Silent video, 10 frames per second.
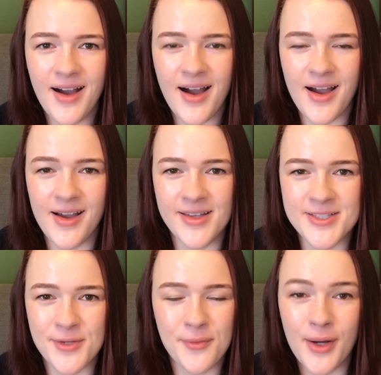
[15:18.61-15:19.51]
Uh,
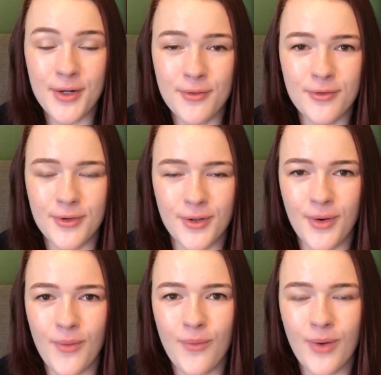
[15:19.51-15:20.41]
it's a wonderful,
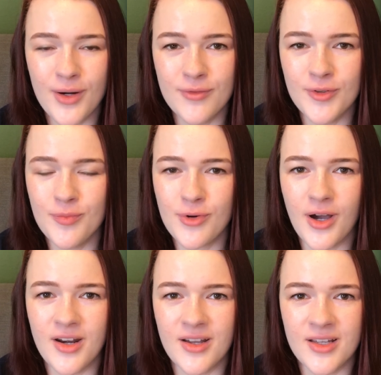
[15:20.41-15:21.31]
wonderful
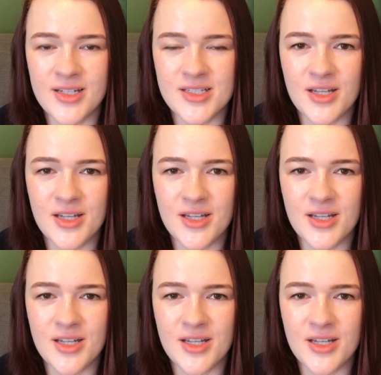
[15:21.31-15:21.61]
product,